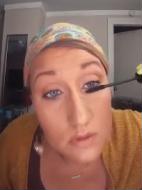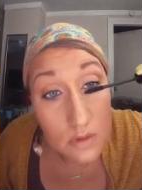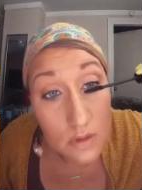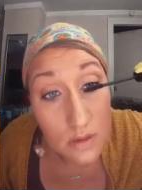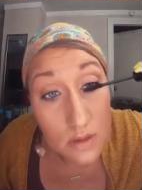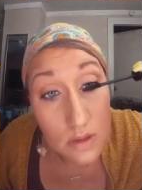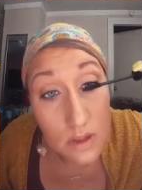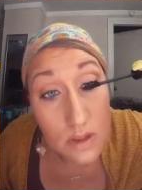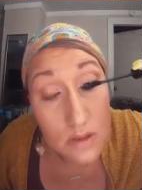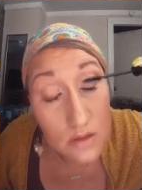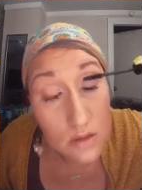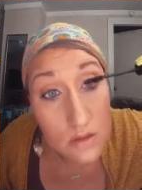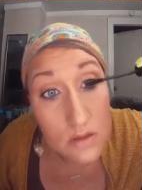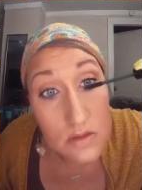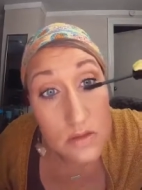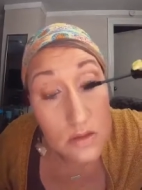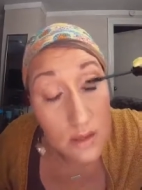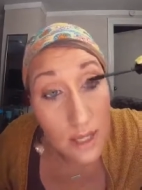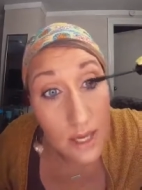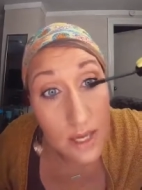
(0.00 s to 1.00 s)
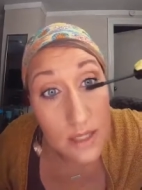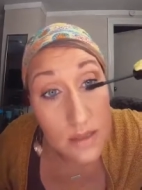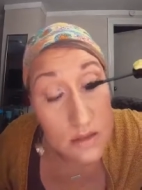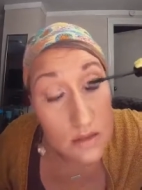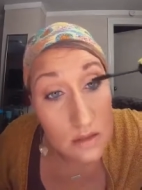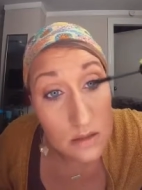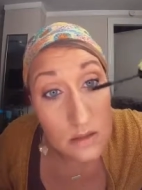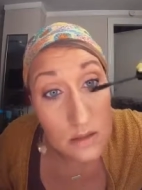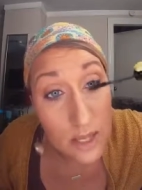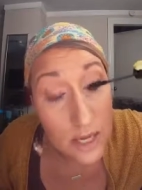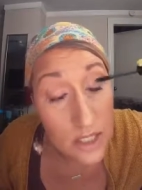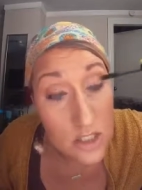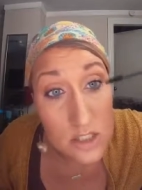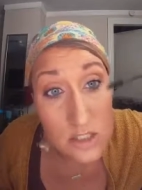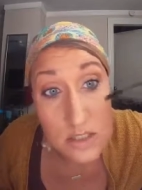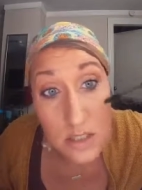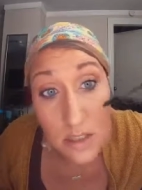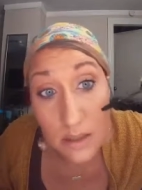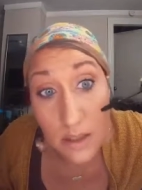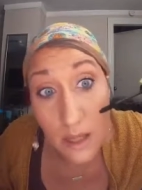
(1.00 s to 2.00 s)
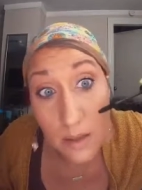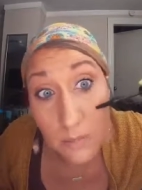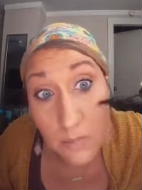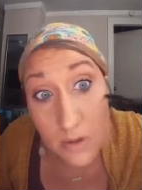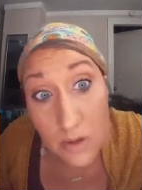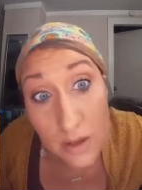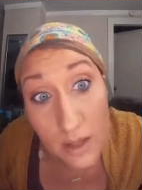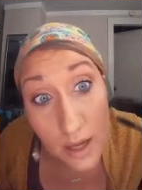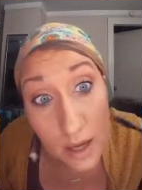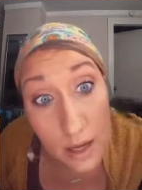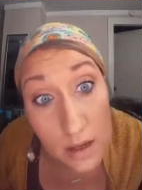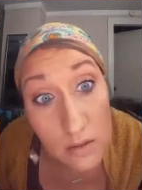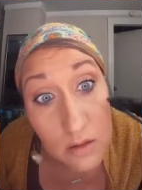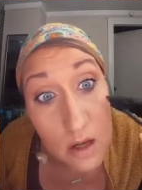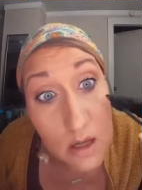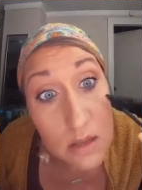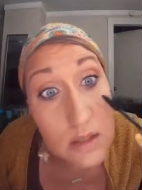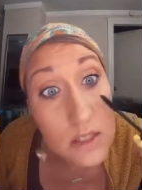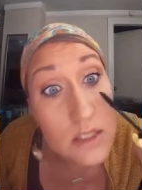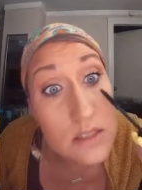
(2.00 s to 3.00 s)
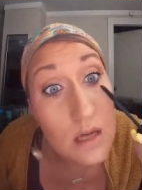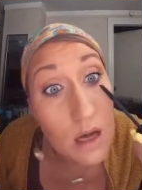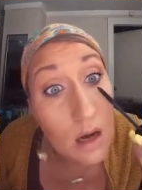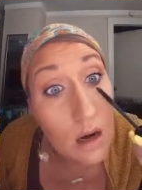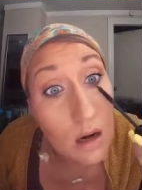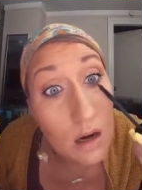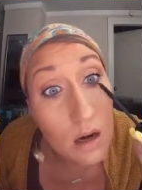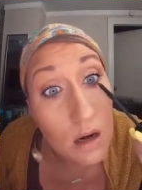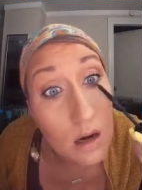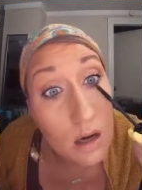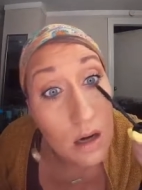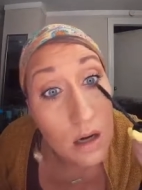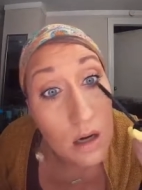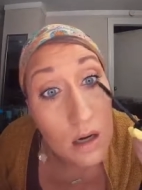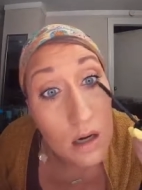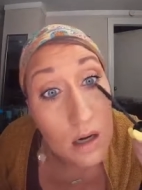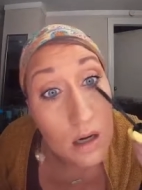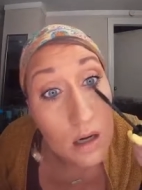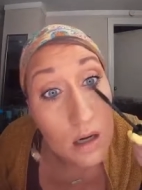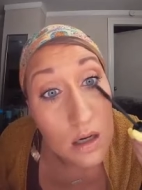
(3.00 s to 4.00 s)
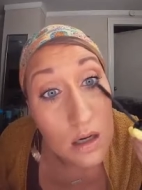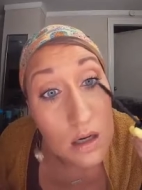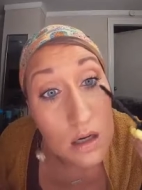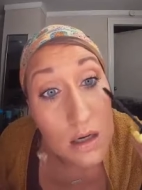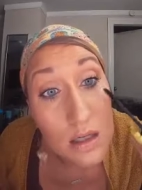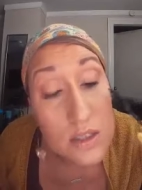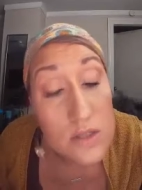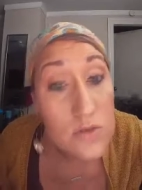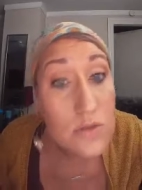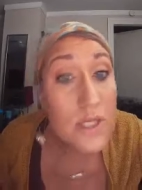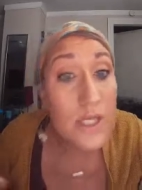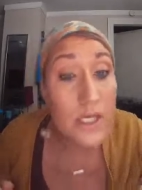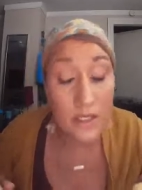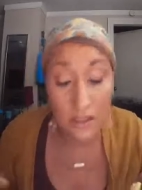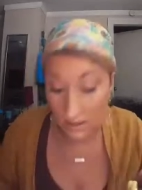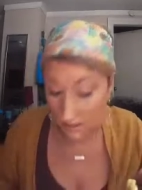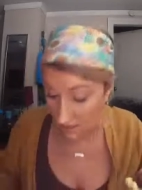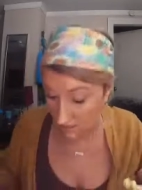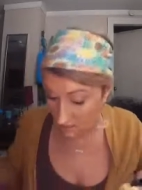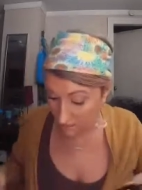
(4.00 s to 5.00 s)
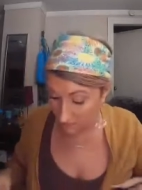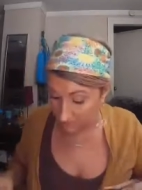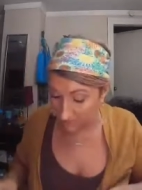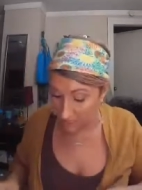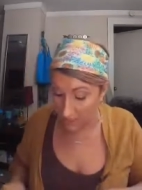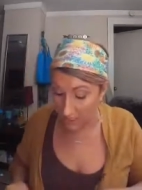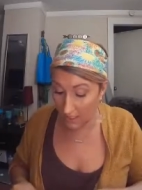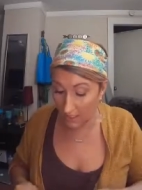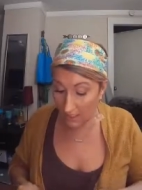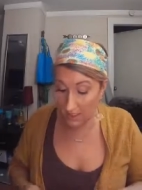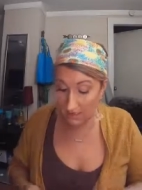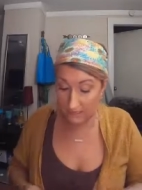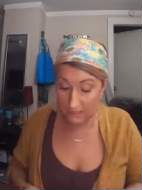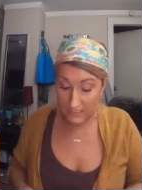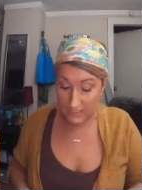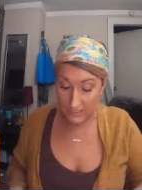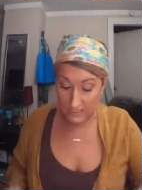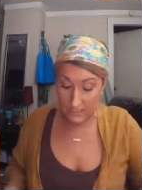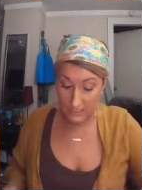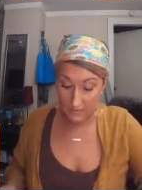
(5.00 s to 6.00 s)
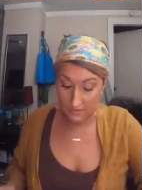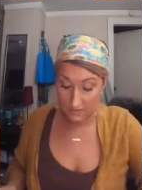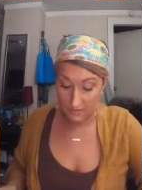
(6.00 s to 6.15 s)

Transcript: And get those last little lashes on the end. But look at how long these are ridiculous. I love it.